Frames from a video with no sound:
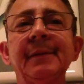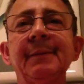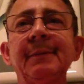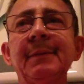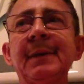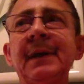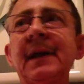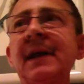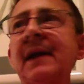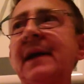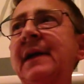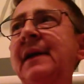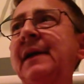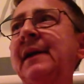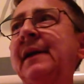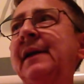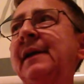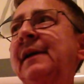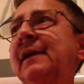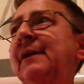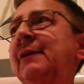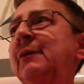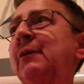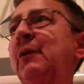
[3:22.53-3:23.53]
but I
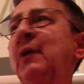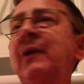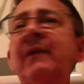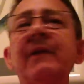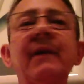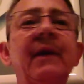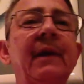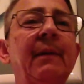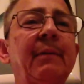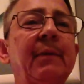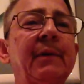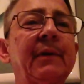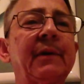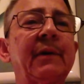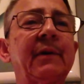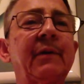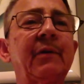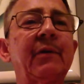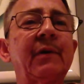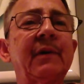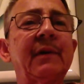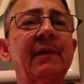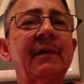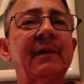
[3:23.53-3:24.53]
wasn't able to
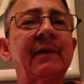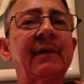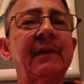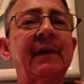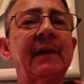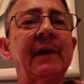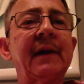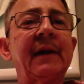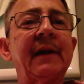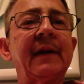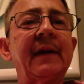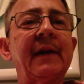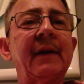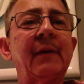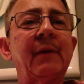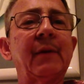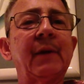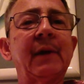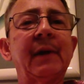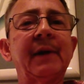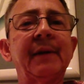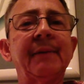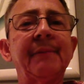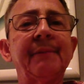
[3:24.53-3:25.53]
do it today that
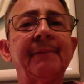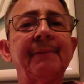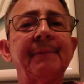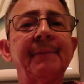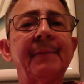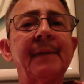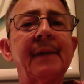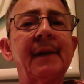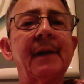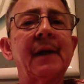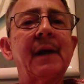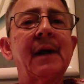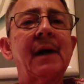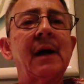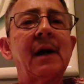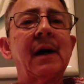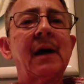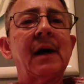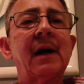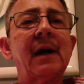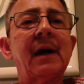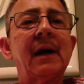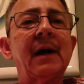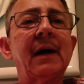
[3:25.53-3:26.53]
way.
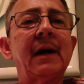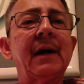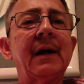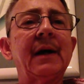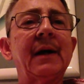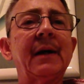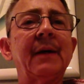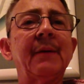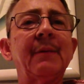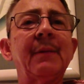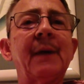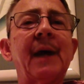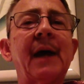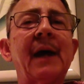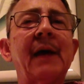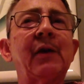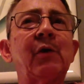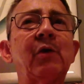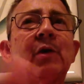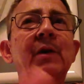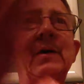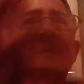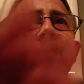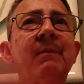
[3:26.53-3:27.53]
Um, I
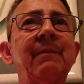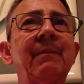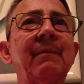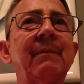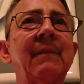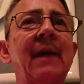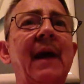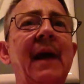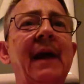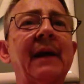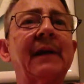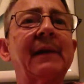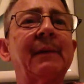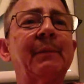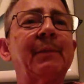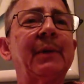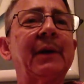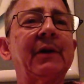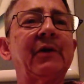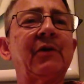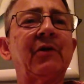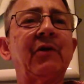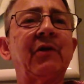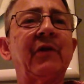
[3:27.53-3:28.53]
could add the
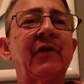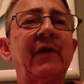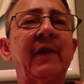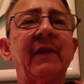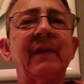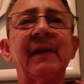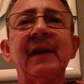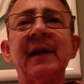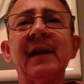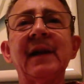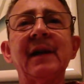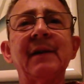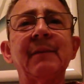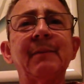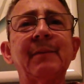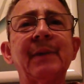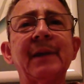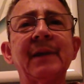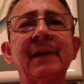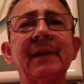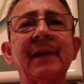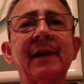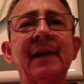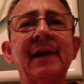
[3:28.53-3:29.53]
pictures at the end,
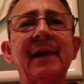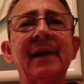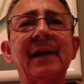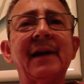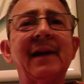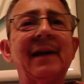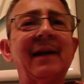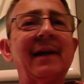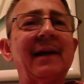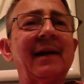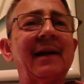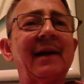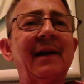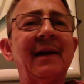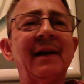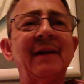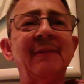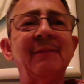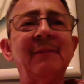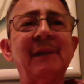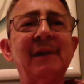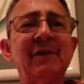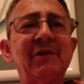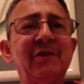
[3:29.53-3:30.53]
but
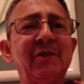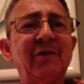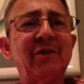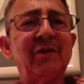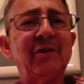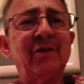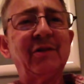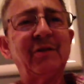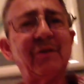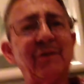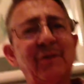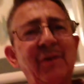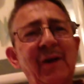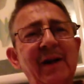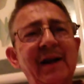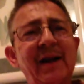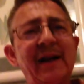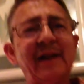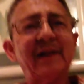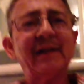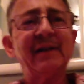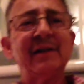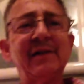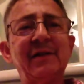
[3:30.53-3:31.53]
I'm not sure quite
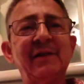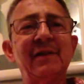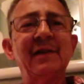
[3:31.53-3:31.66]
how to.